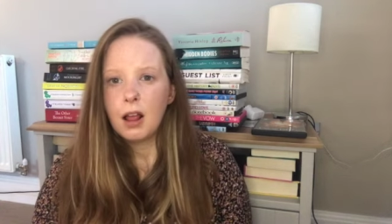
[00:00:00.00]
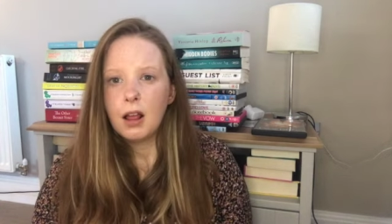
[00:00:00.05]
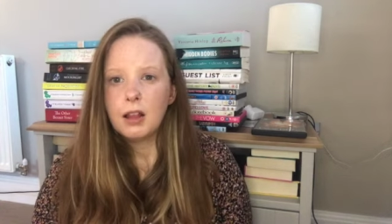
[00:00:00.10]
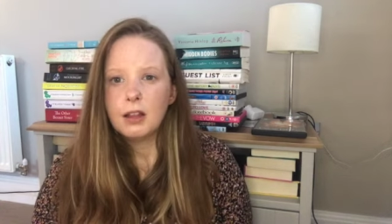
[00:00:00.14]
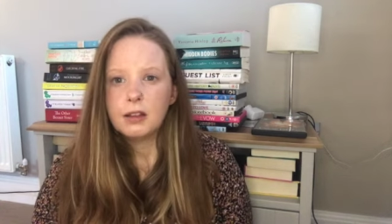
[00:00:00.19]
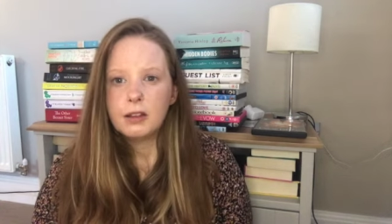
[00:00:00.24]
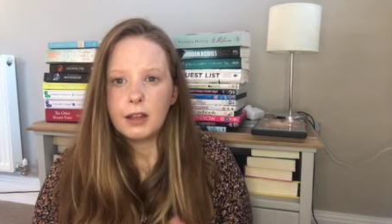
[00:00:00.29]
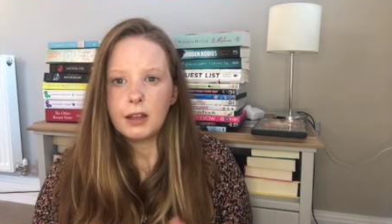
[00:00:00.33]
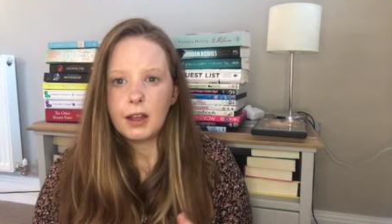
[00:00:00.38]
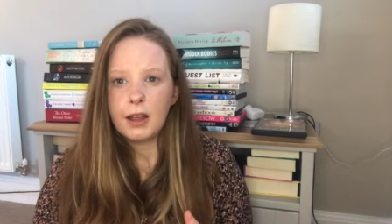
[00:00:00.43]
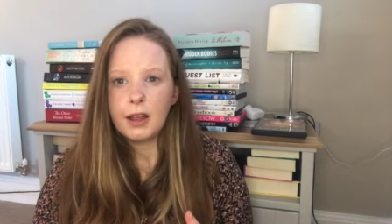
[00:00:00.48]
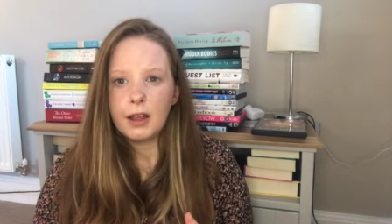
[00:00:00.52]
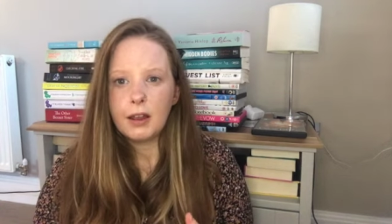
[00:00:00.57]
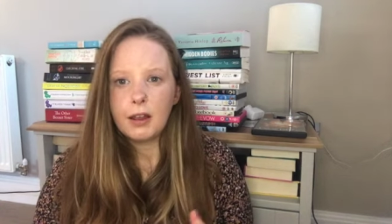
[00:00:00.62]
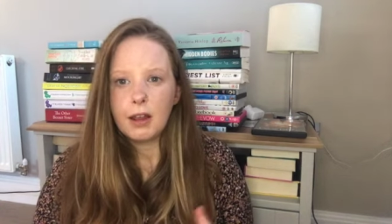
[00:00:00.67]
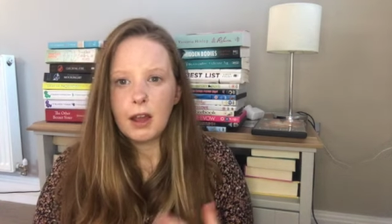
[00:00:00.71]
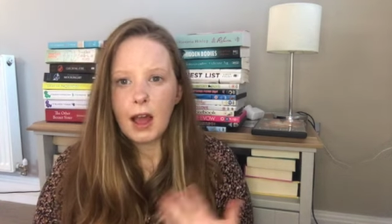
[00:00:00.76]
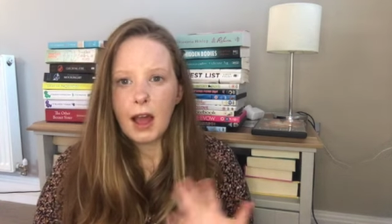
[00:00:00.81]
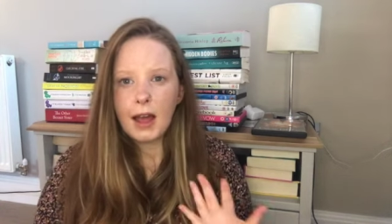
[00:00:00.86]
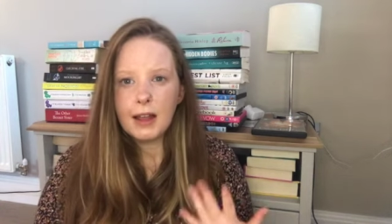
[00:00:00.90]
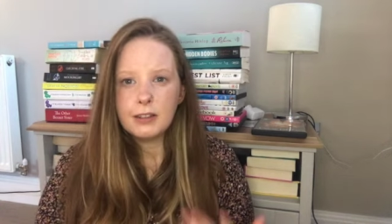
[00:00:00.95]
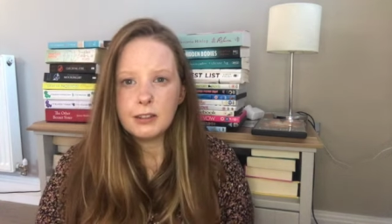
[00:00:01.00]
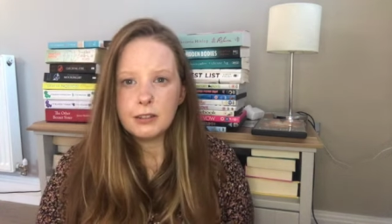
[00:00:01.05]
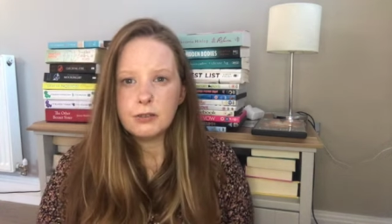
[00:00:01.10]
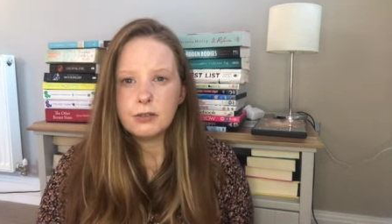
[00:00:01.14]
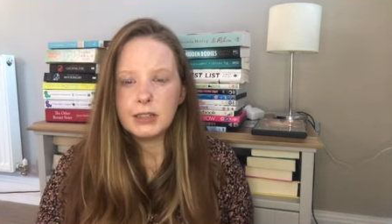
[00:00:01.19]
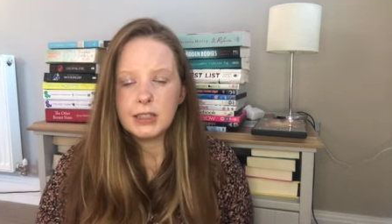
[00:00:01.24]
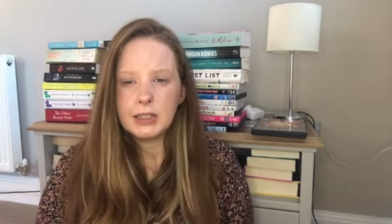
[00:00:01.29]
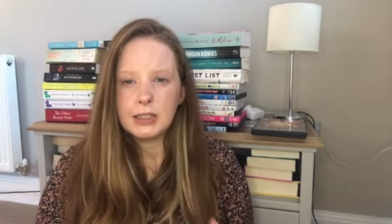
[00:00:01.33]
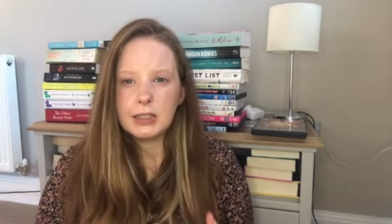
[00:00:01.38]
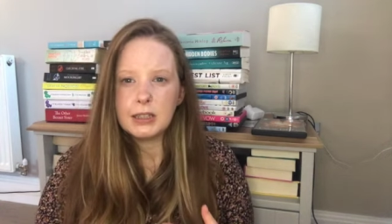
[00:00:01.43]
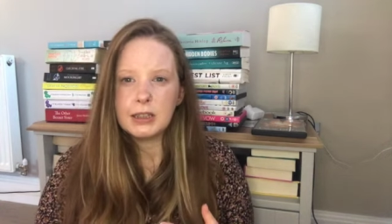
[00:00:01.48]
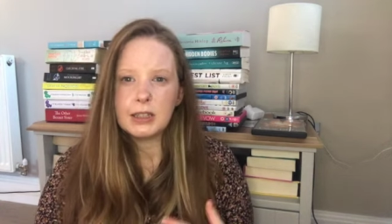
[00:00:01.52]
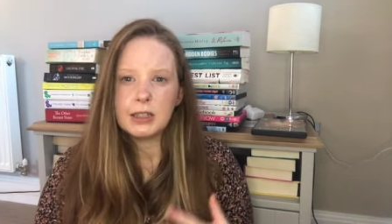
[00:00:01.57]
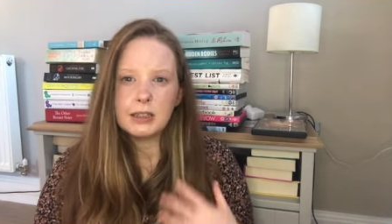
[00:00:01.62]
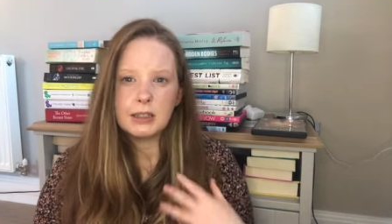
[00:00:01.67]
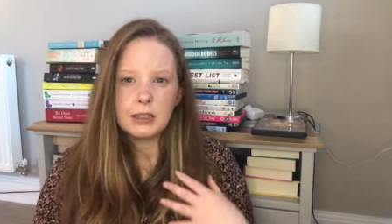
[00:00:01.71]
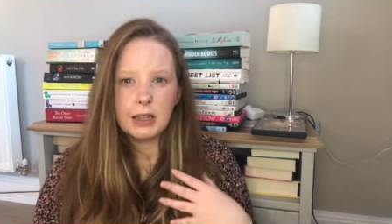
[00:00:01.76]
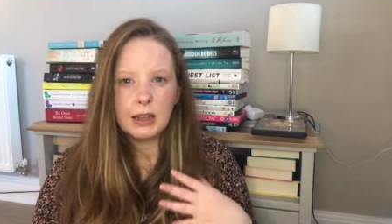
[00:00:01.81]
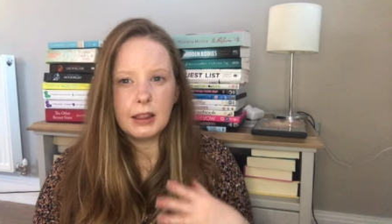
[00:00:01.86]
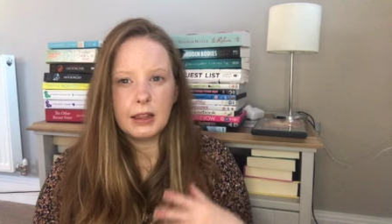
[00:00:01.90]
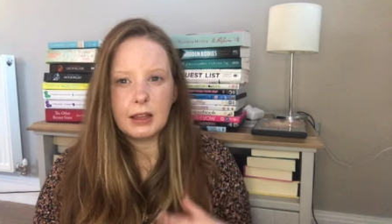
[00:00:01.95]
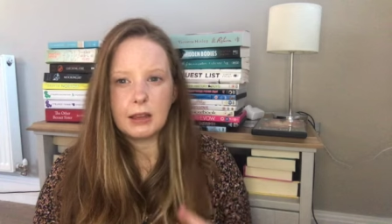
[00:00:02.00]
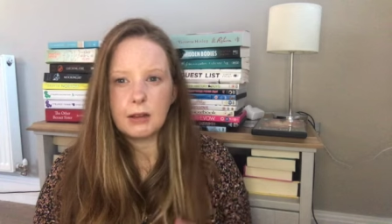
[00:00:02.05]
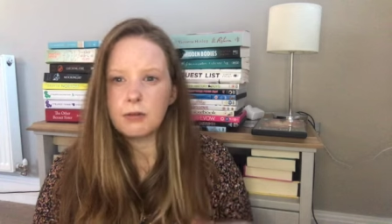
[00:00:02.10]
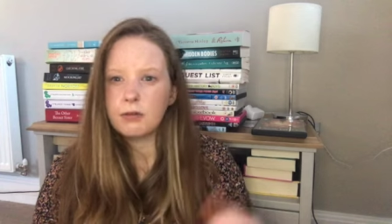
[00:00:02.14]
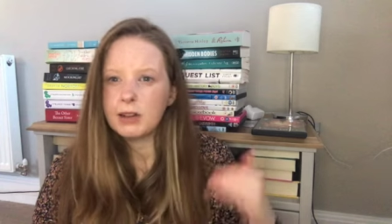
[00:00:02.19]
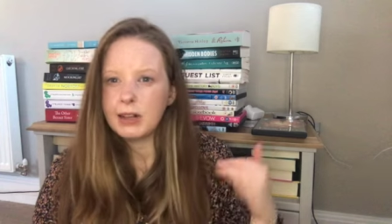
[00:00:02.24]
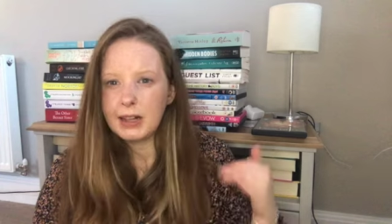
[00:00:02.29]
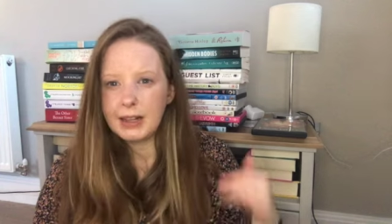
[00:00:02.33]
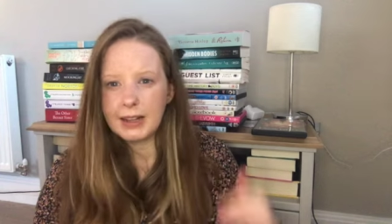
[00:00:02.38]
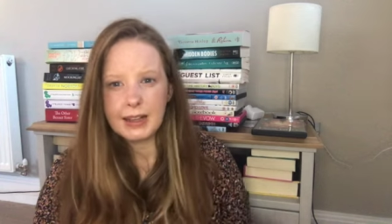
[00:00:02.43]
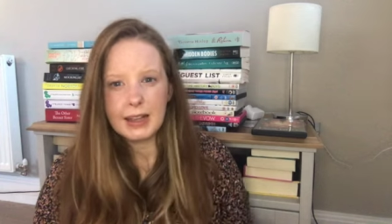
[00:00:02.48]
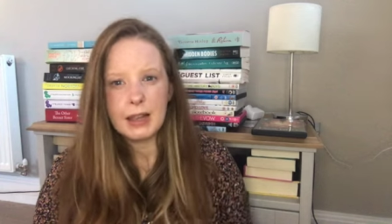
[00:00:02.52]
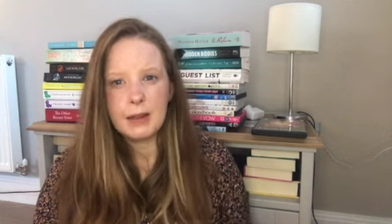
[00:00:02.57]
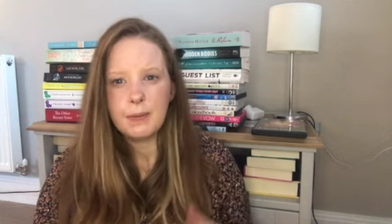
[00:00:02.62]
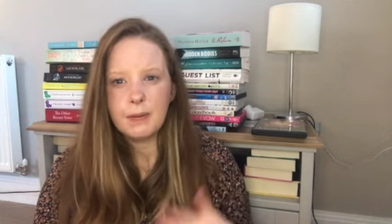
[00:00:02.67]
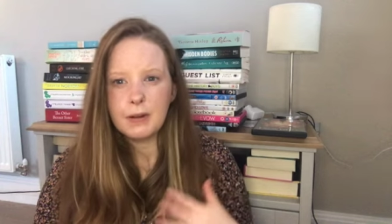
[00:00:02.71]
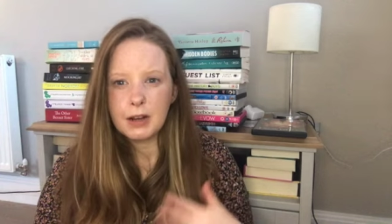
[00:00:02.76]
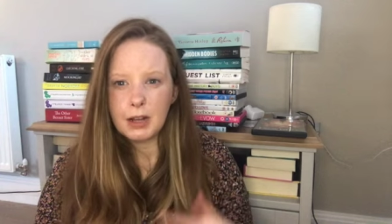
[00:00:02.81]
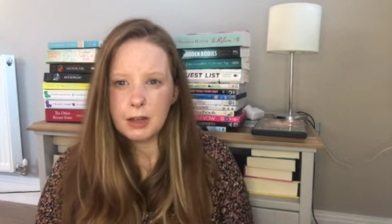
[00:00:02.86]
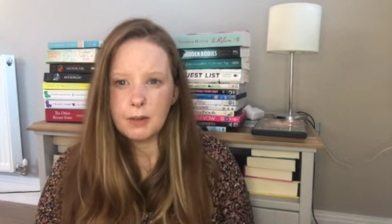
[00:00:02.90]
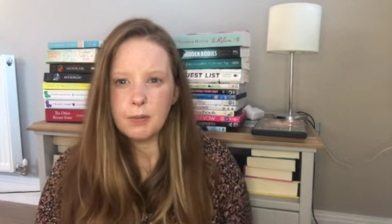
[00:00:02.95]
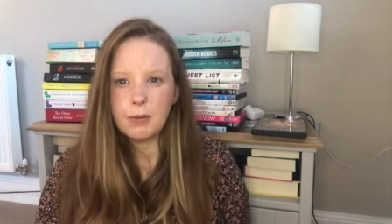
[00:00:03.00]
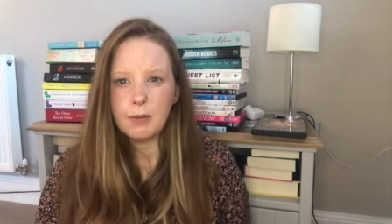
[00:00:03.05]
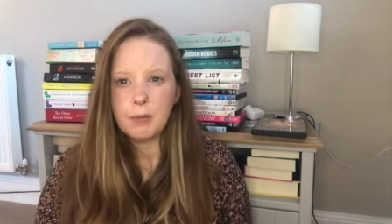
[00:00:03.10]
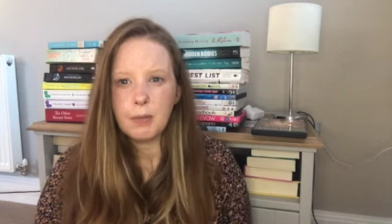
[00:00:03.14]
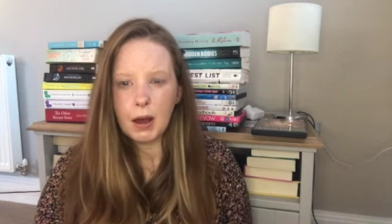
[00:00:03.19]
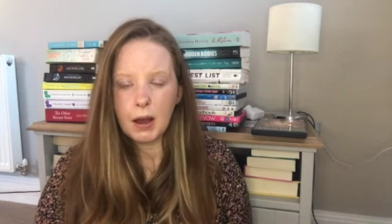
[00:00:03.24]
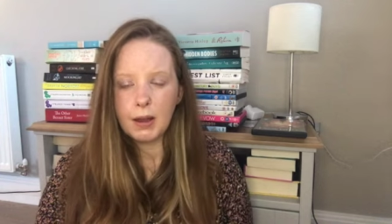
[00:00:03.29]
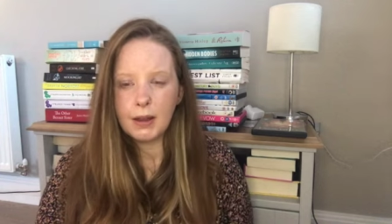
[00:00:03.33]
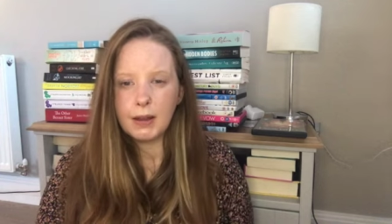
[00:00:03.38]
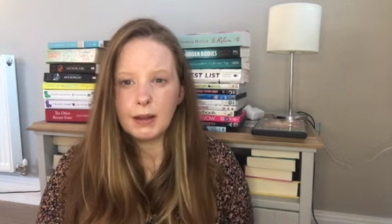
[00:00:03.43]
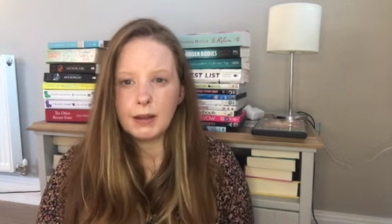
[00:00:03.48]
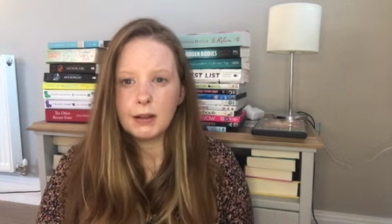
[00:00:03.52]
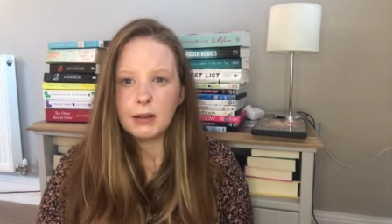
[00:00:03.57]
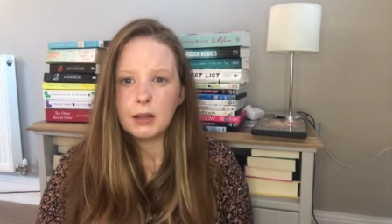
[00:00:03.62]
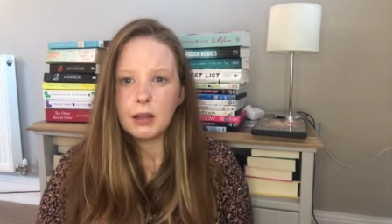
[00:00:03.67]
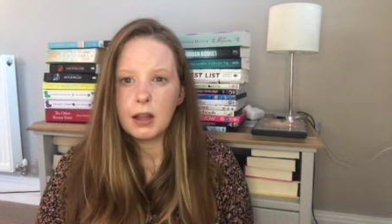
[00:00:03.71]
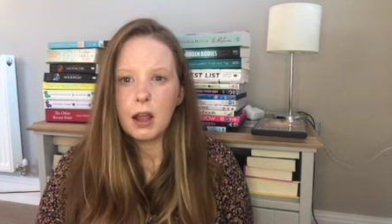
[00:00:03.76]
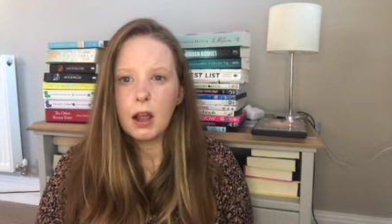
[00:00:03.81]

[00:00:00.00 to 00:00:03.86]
So as you're reading this, I think really keep an open mind.